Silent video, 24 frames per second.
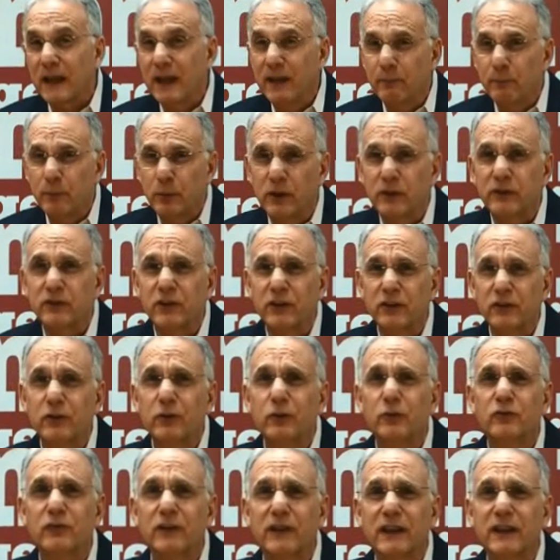and put to
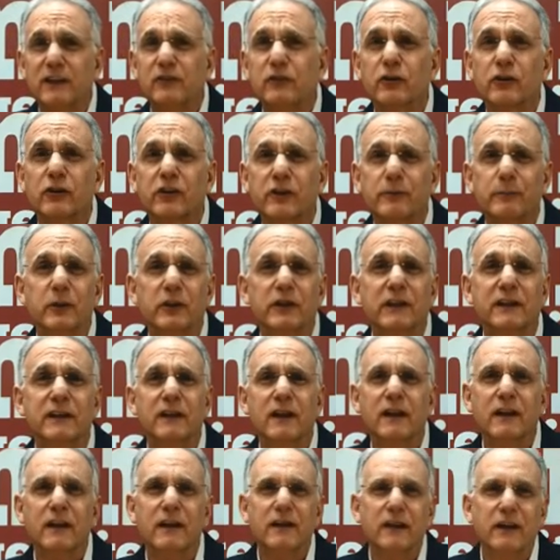use in your
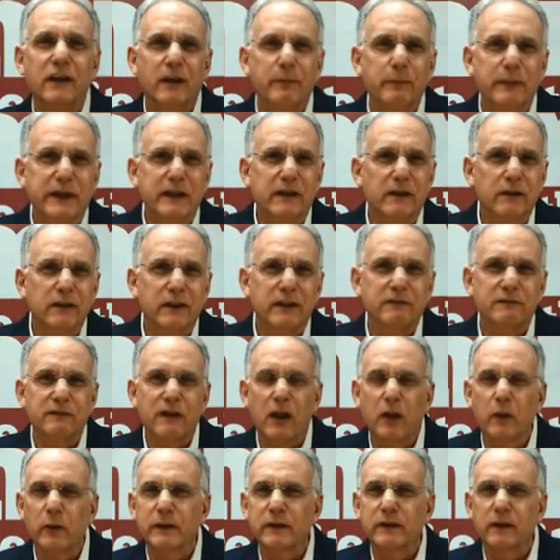community immediately
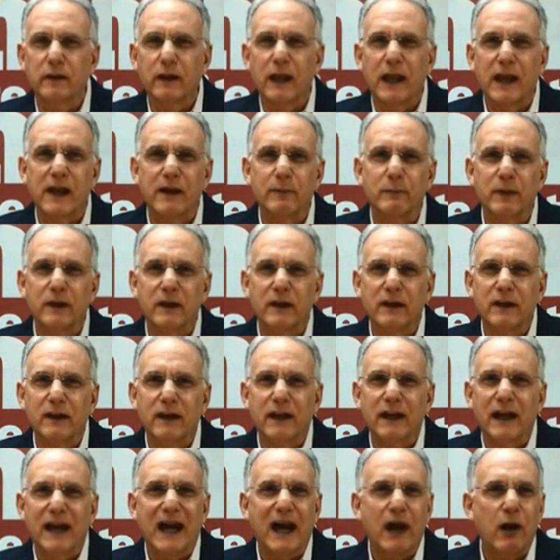following the lab.
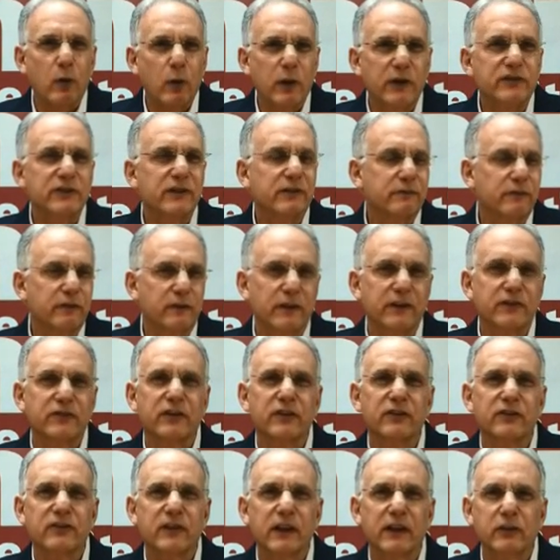How is it, for
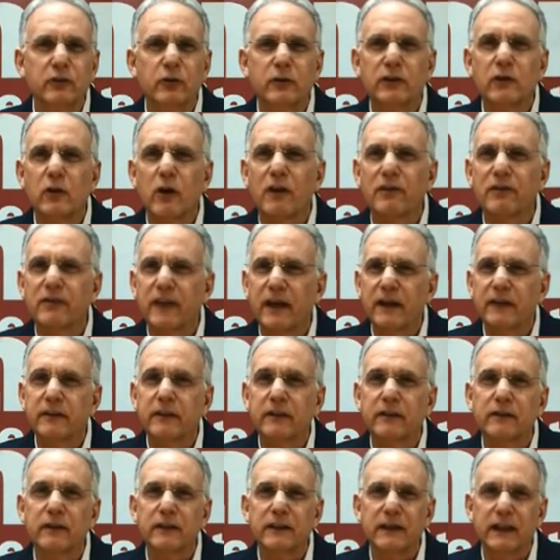instance, that you can
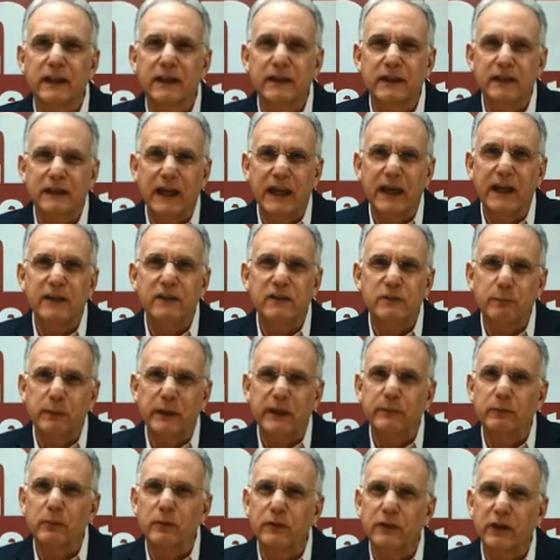authentically engage
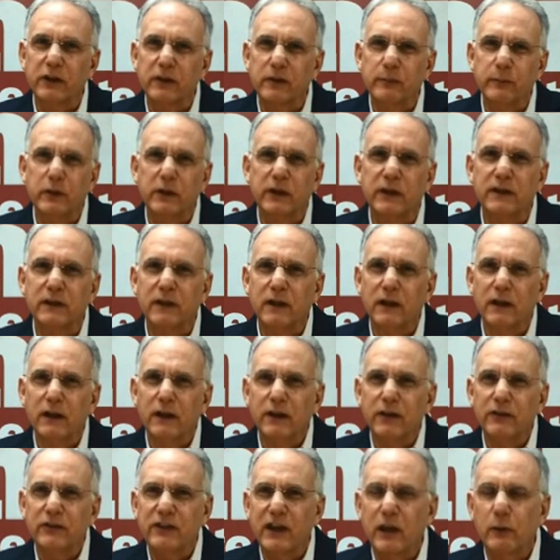people in the community
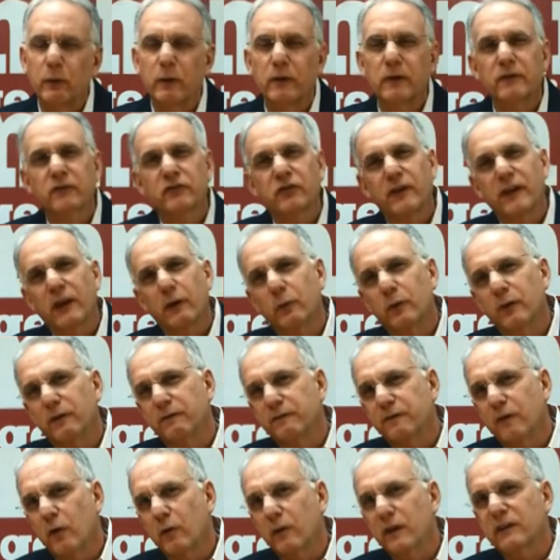so that we're
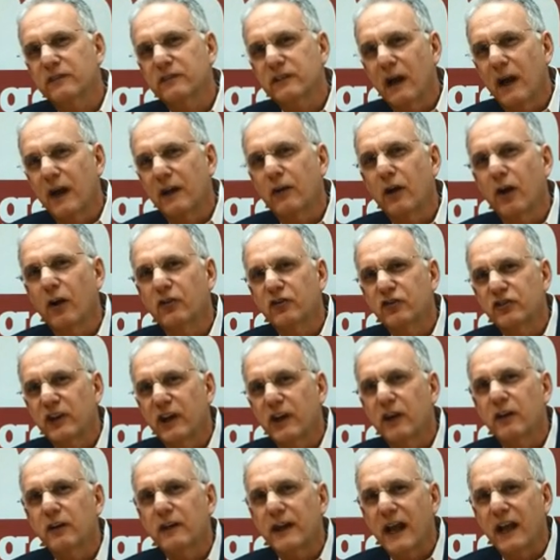focused on our
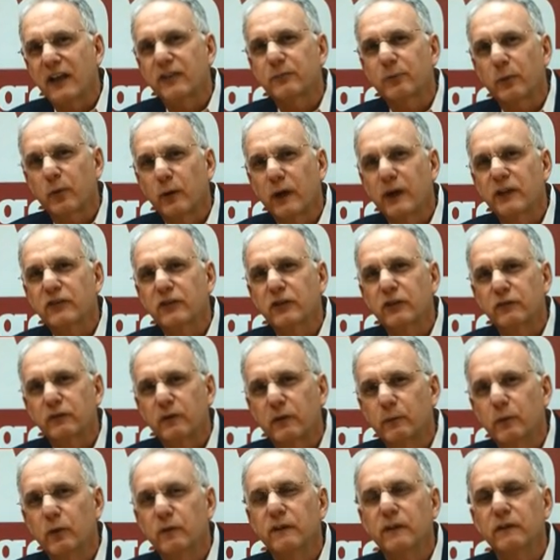shared aspirations
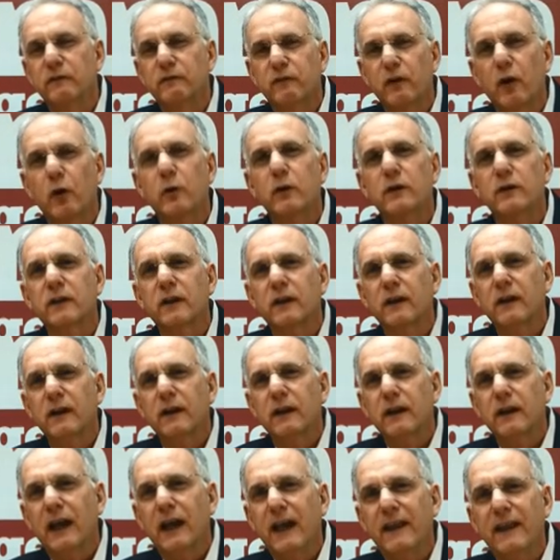for moving forward
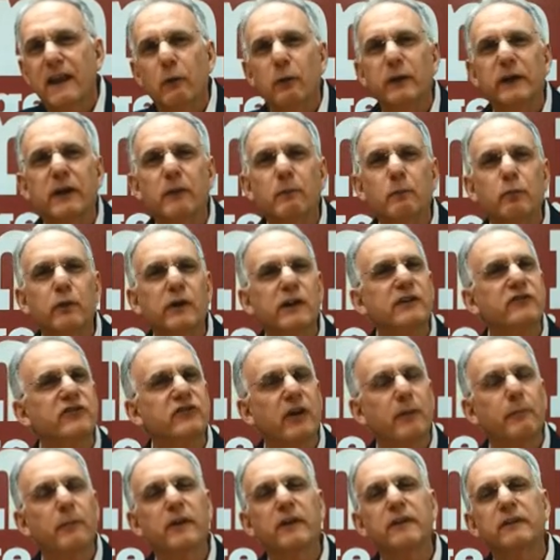and that we can bridge
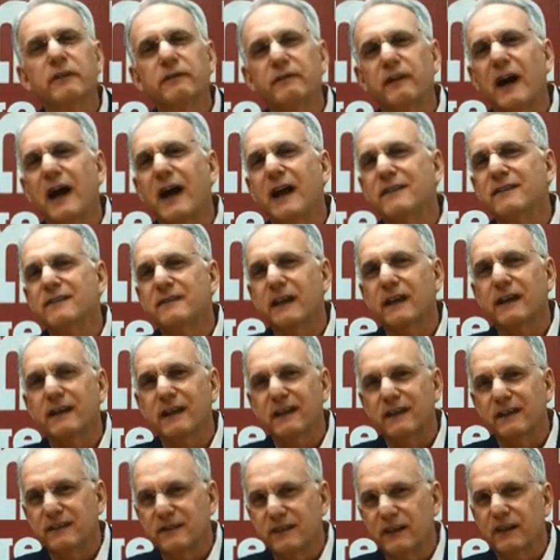some of the divides
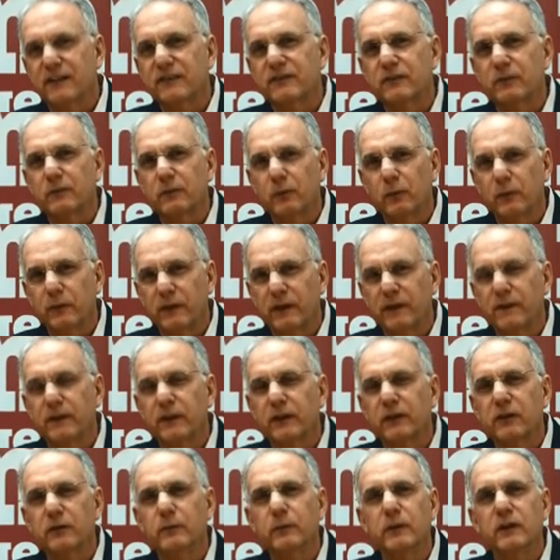that exist within
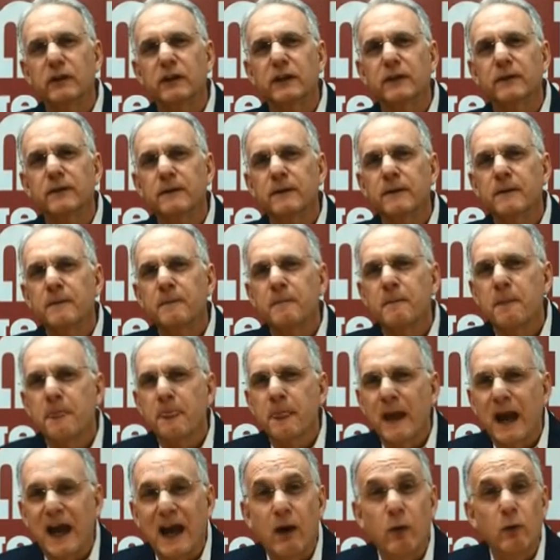the community?
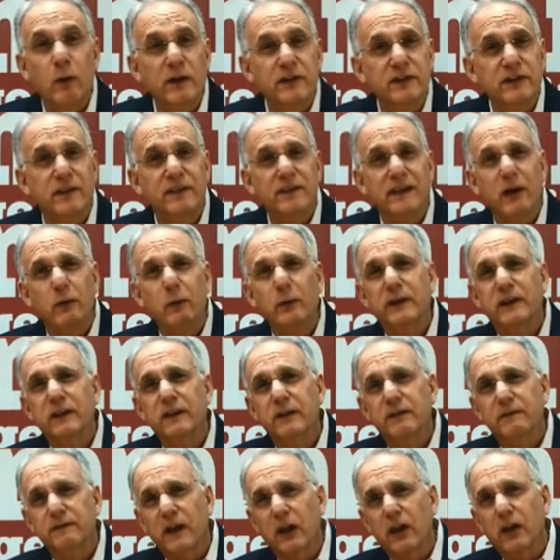How is it that we can
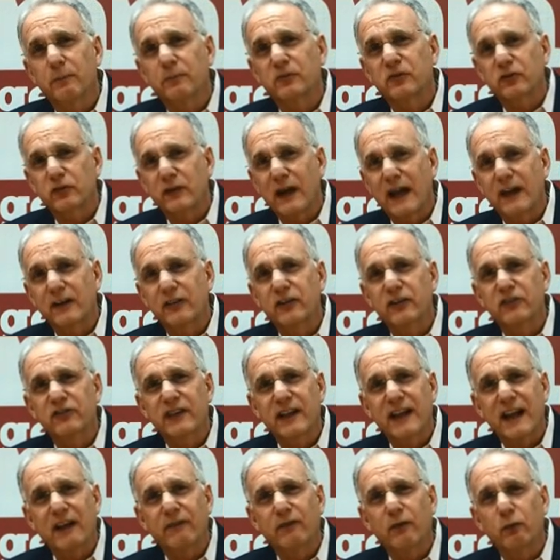develop strategies
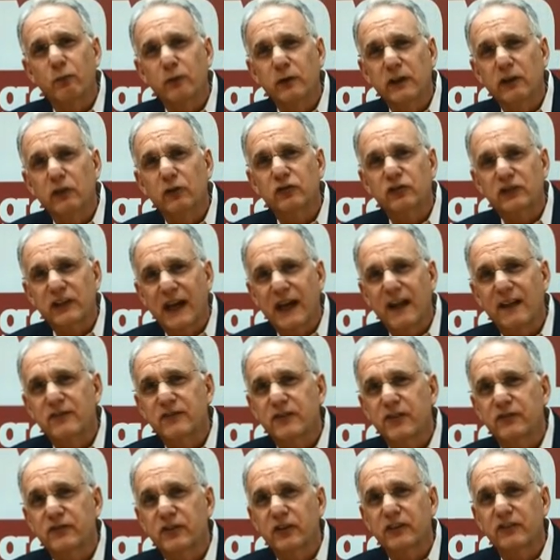that have a real
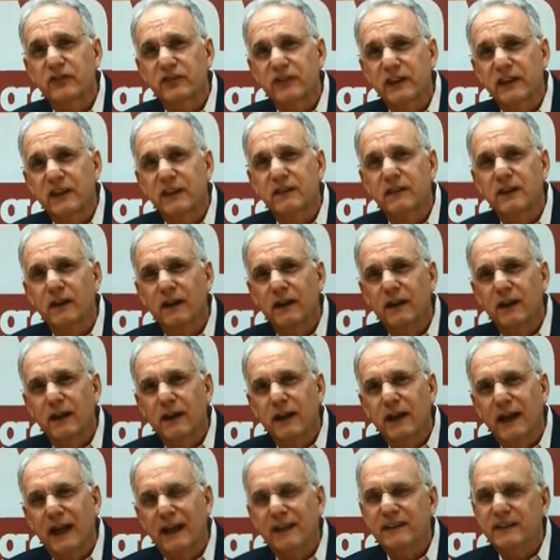chance to succeed
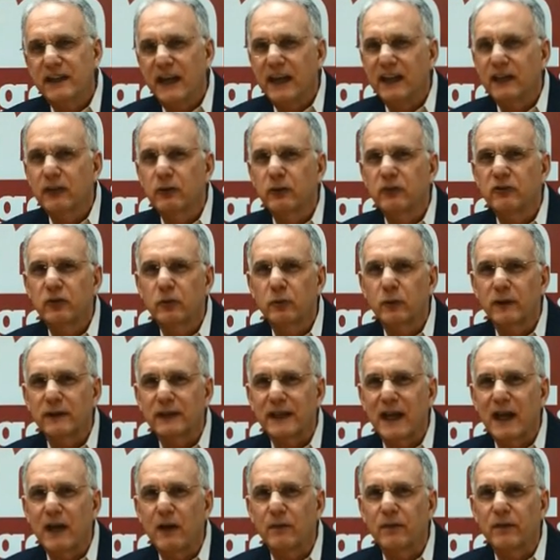and take into
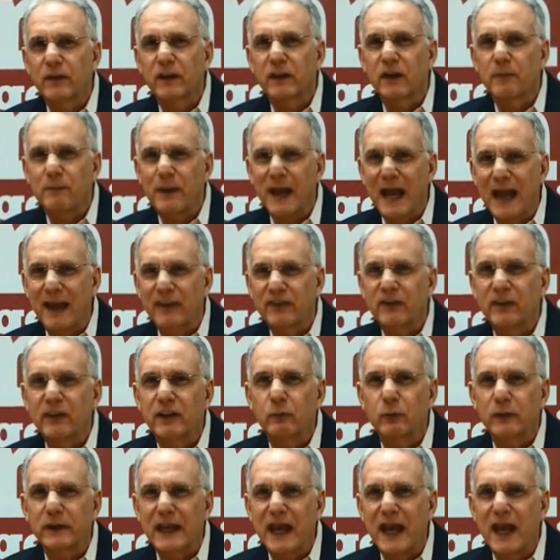account the capacity
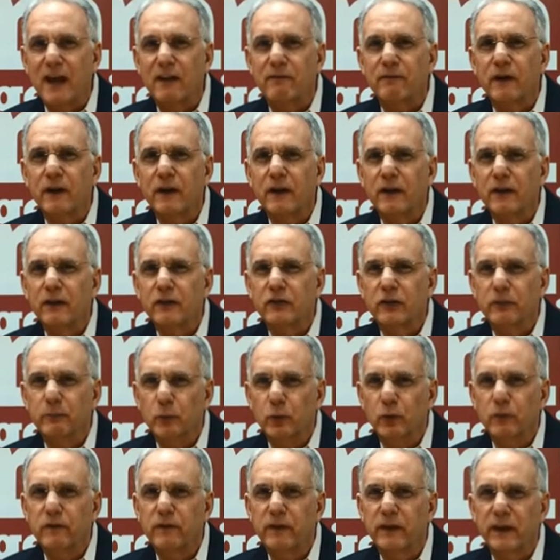we have to
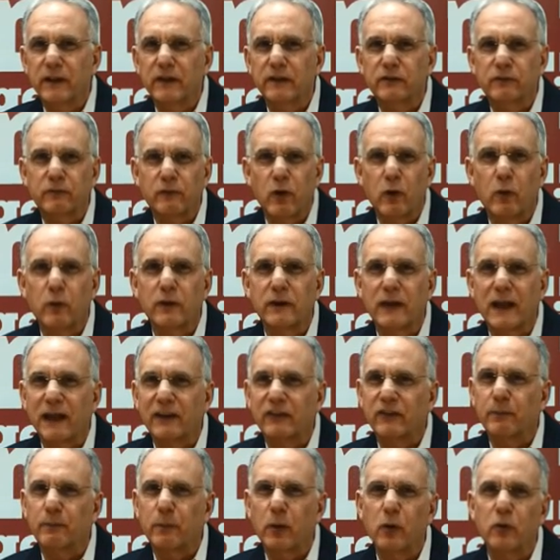move things forward
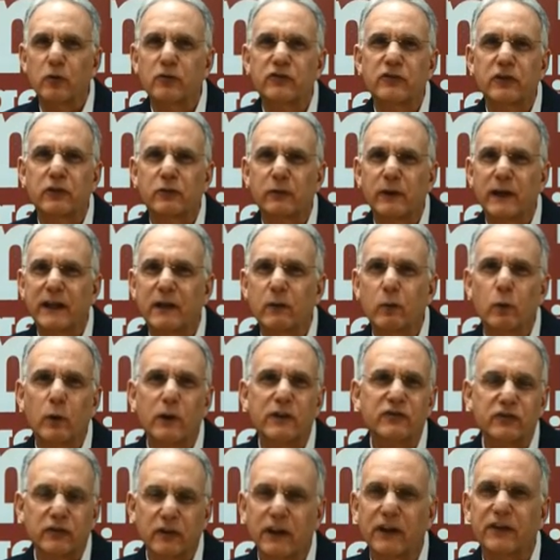as opposed to creating
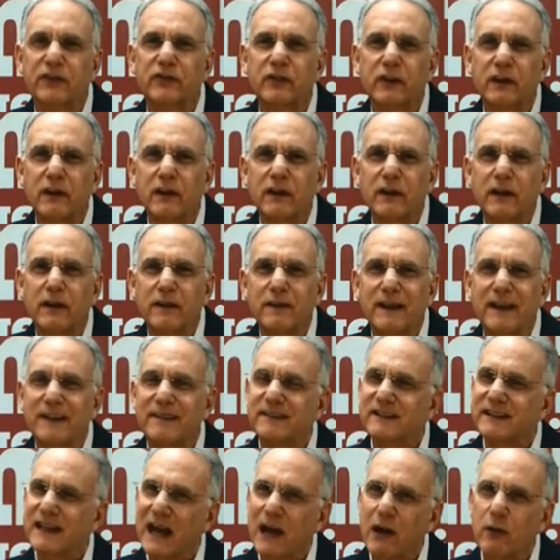wish lists that
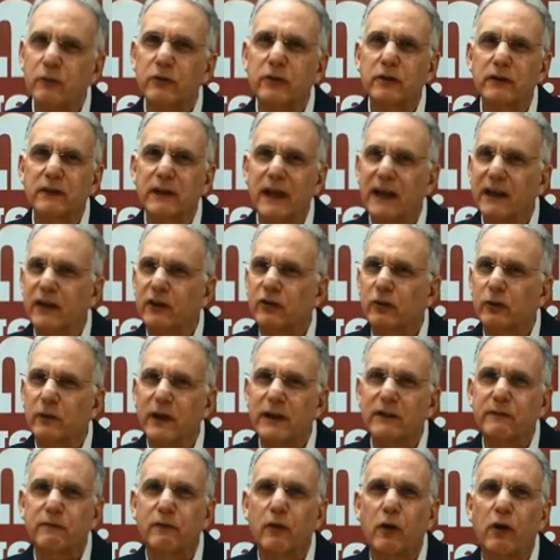sound good and
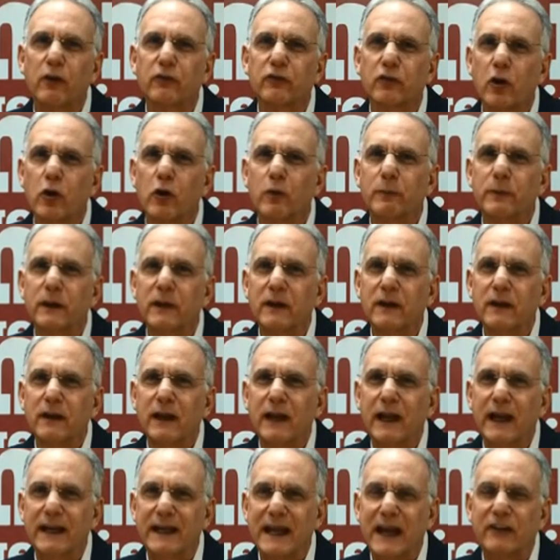create false hope
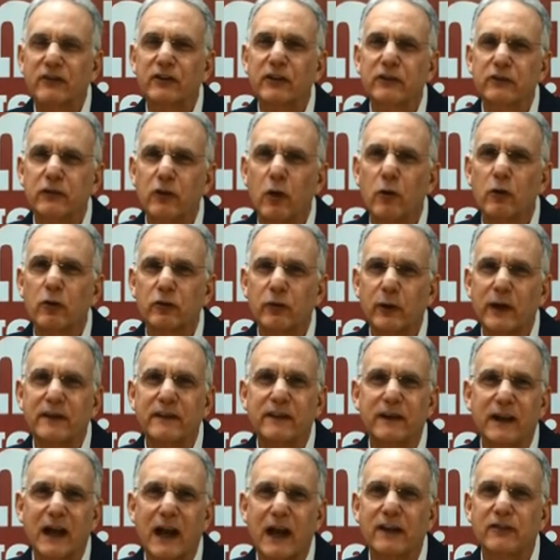and actually don't
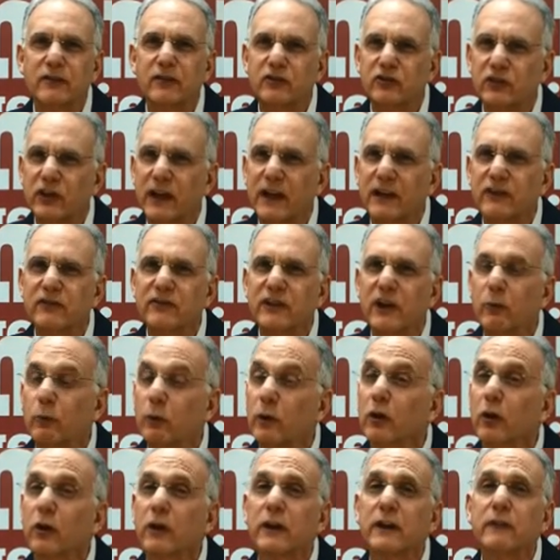create the kinds of change that
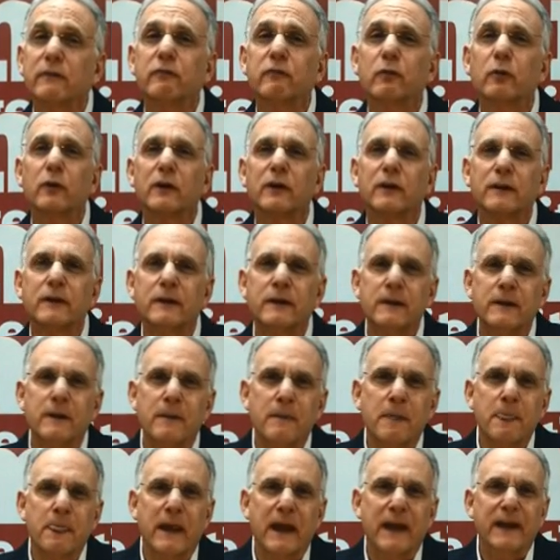we're looking for?
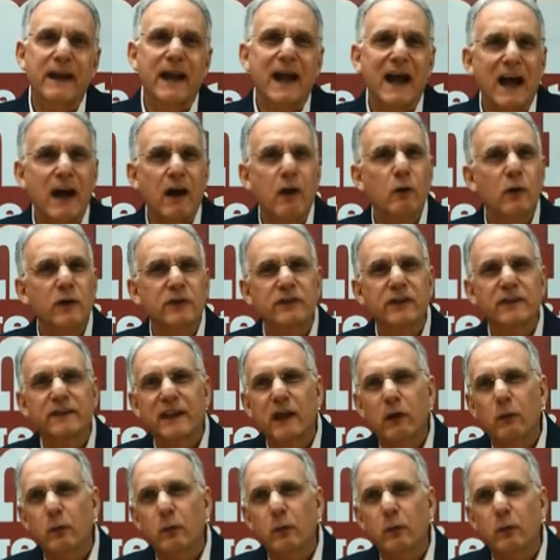And how is it